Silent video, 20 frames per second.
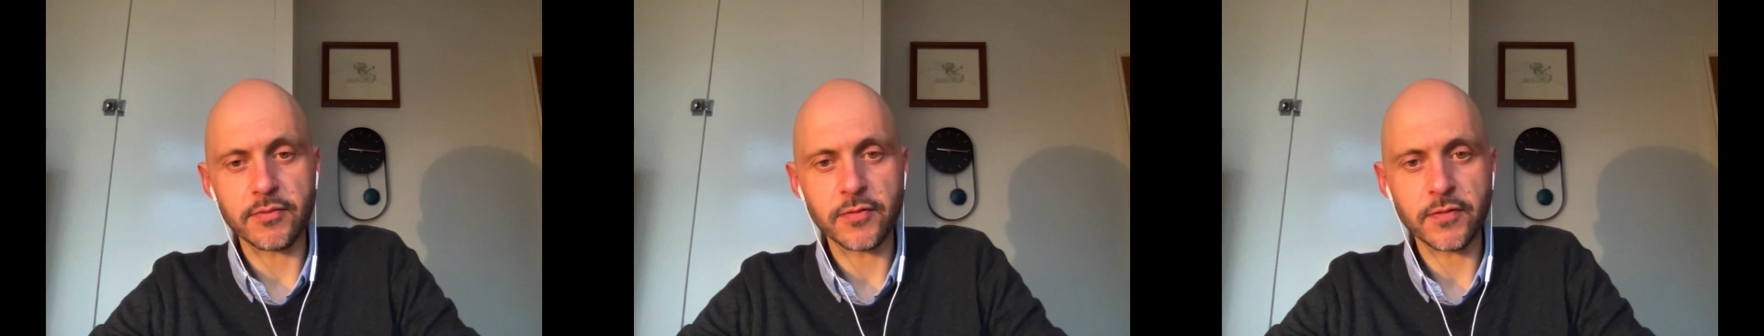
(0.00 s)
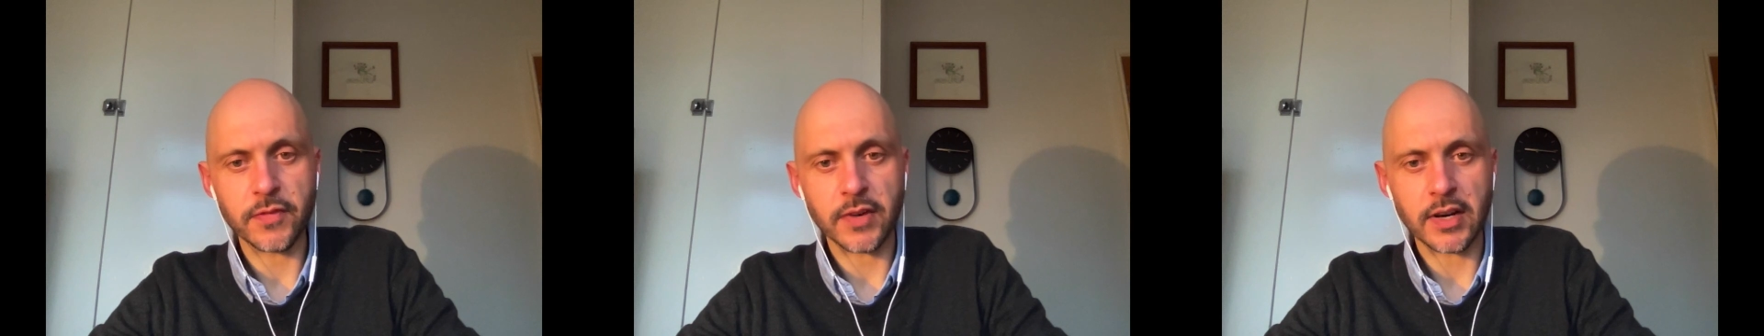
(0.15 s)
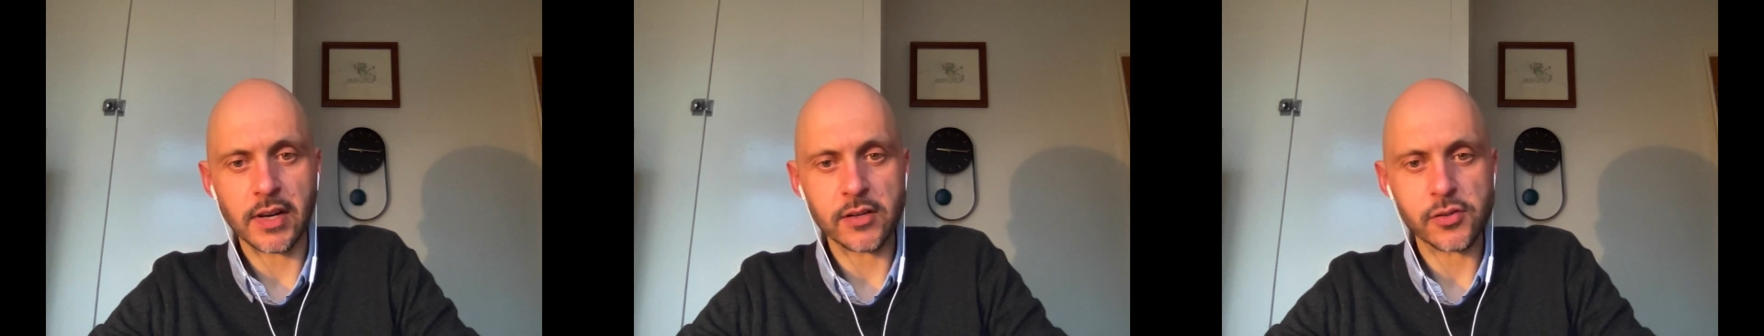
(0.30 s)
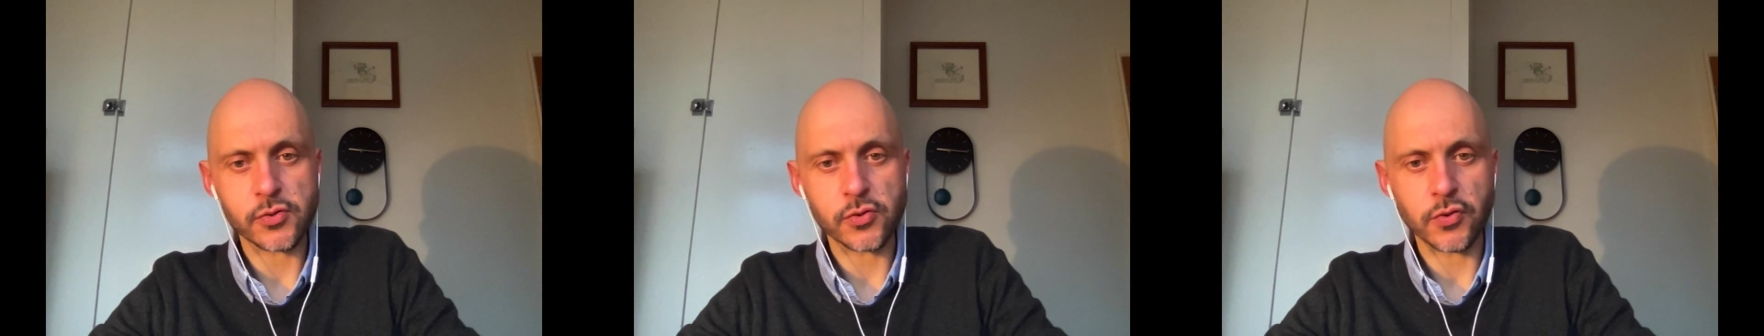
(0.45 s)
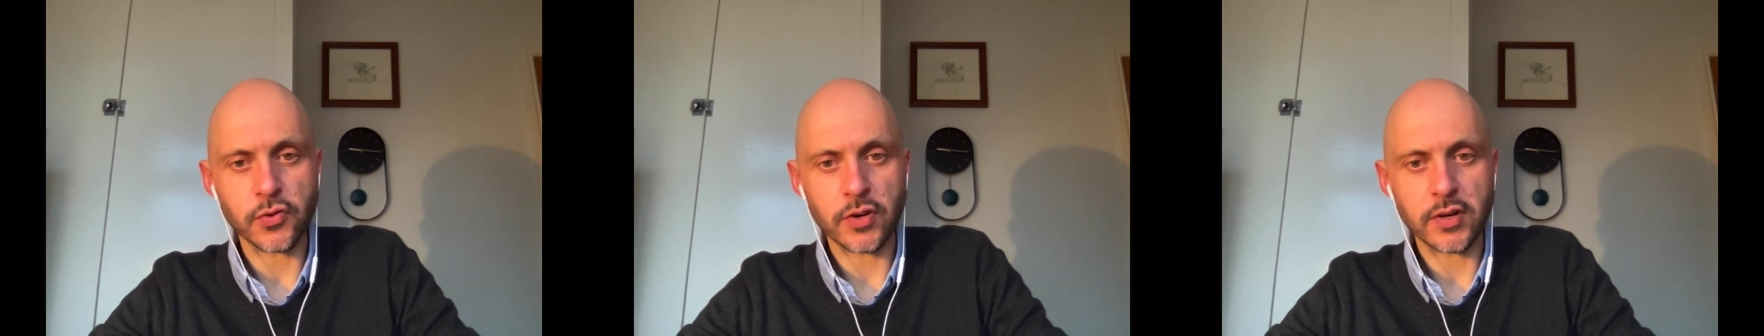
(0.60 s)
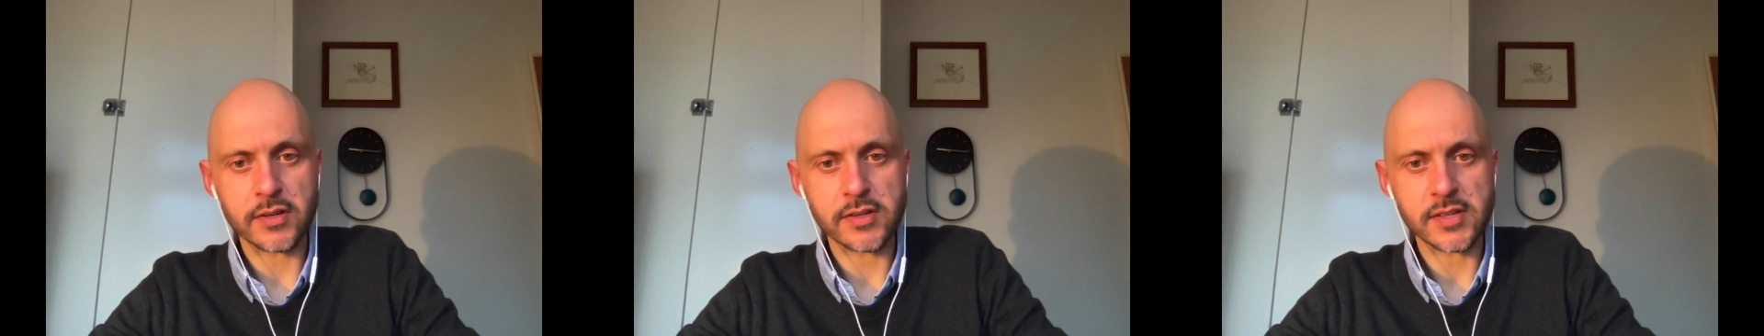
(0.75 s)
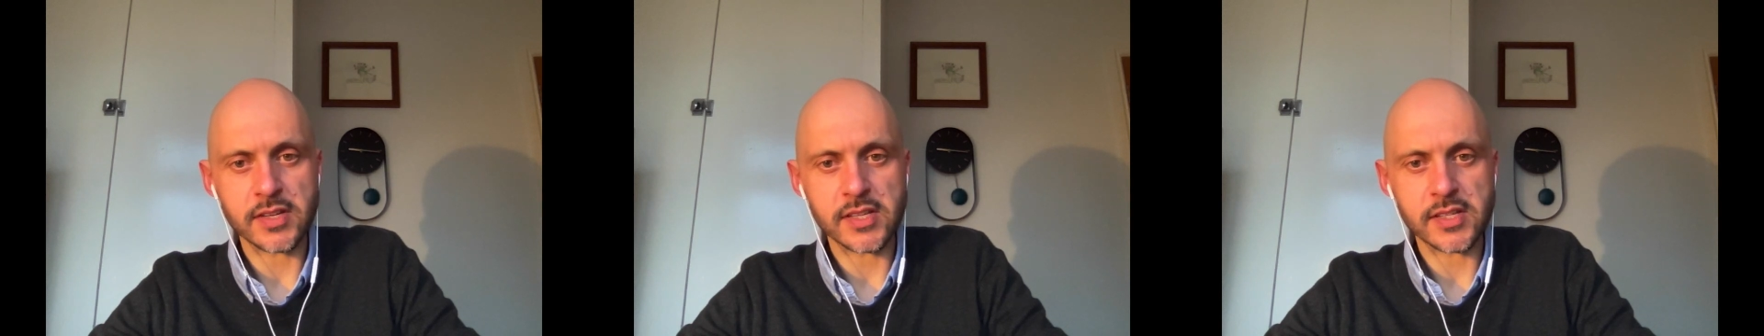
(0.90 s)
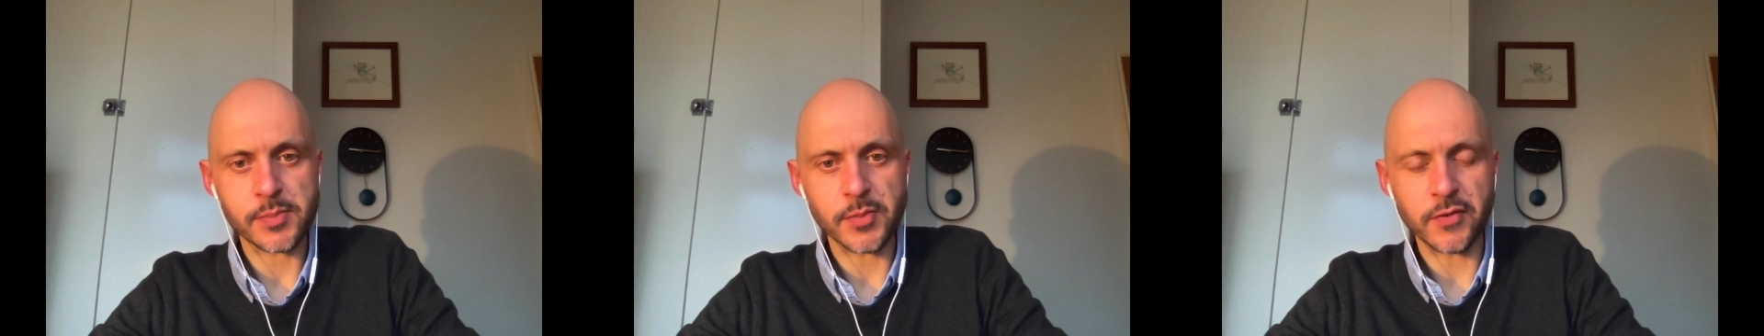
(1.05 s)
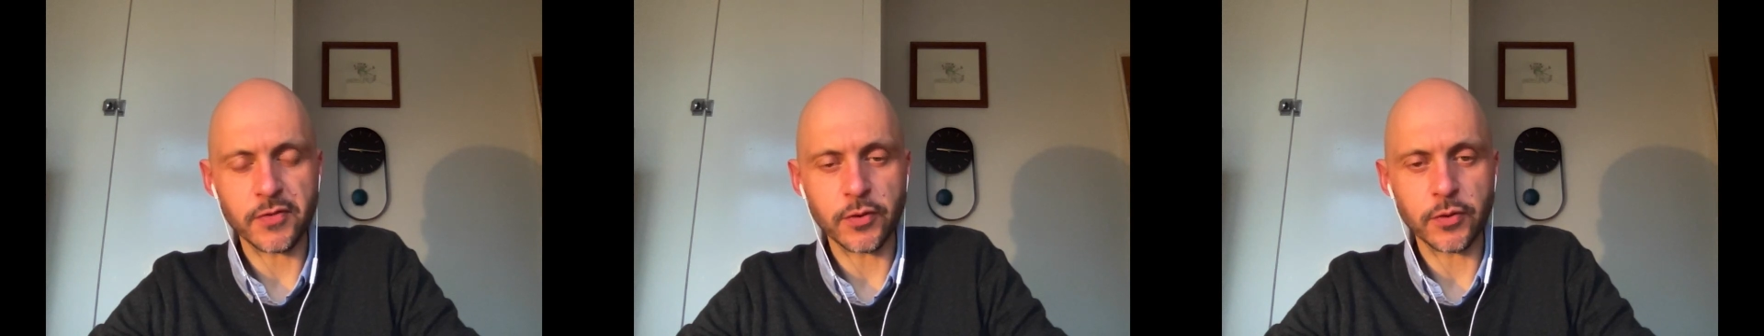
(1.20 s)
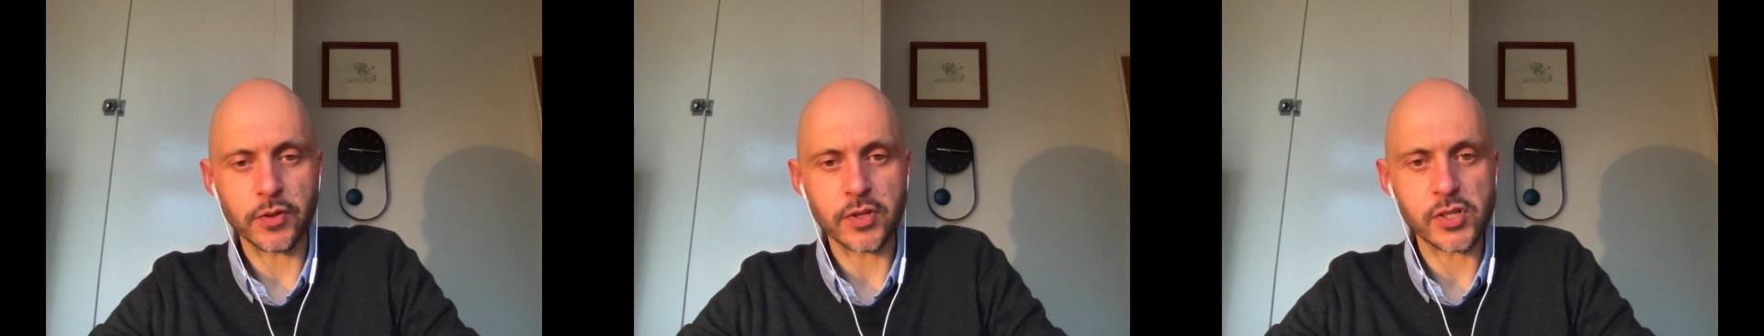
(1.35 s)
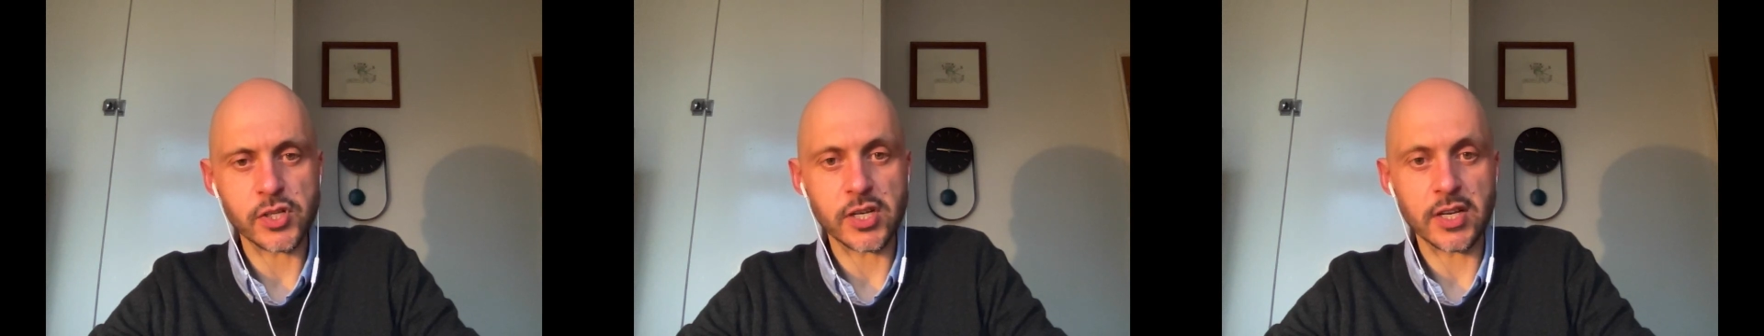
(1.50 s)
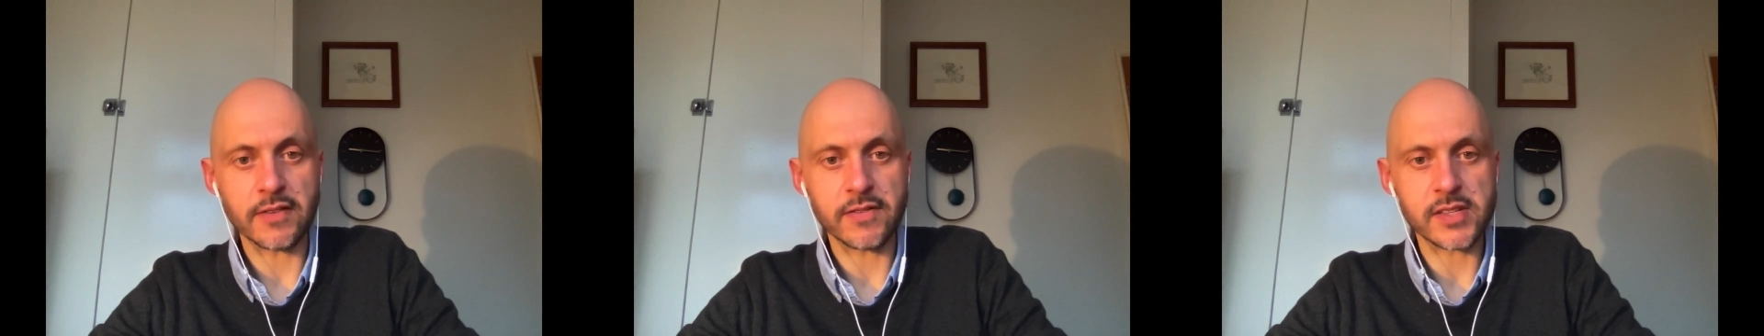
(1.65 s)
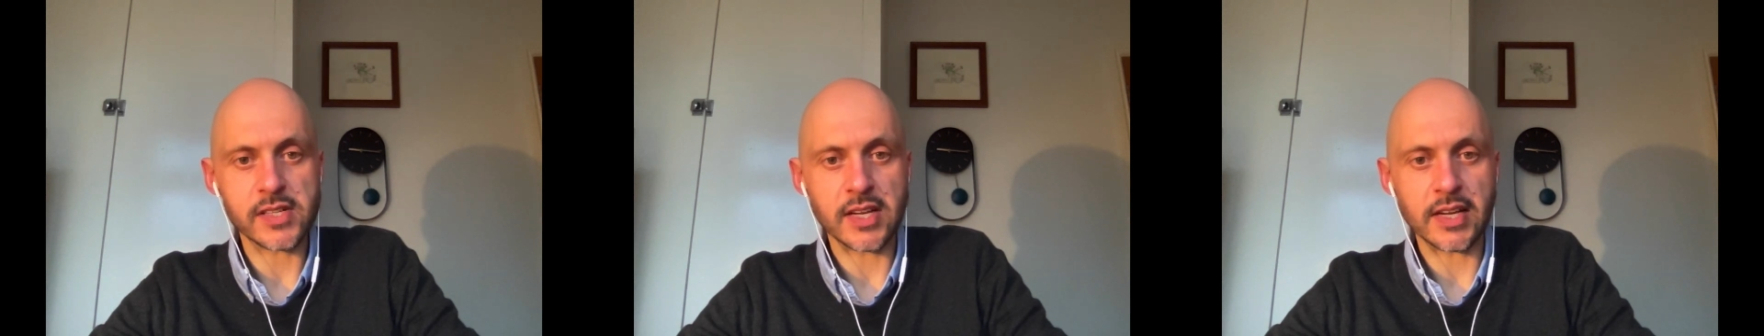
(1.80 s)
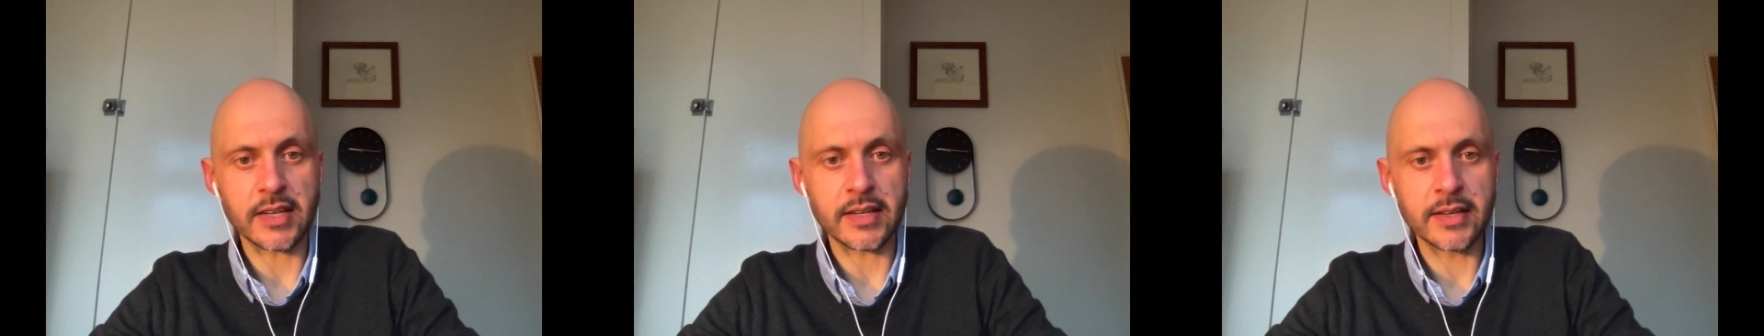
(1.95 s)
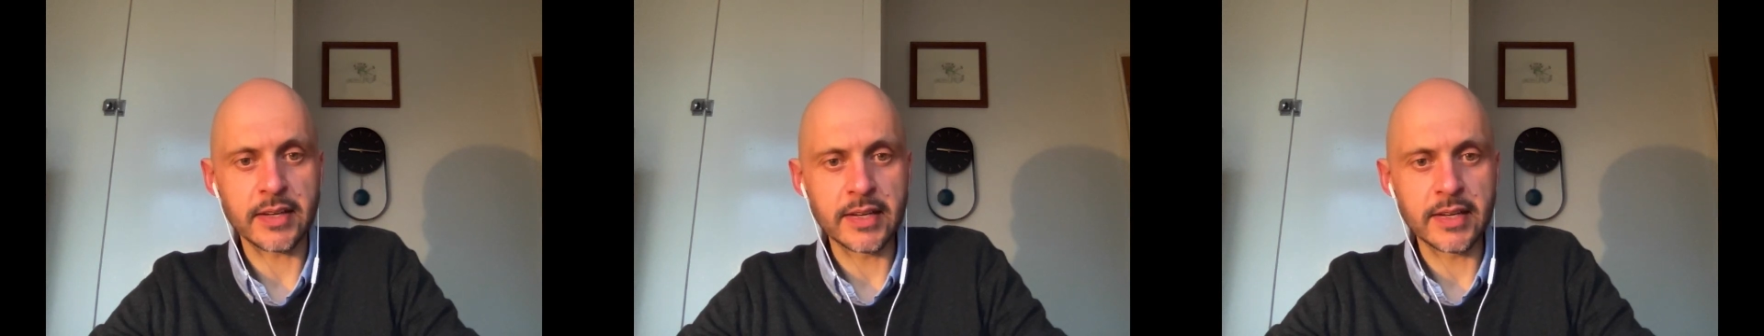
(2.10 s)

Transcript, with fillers: financial crisis, before the GFC.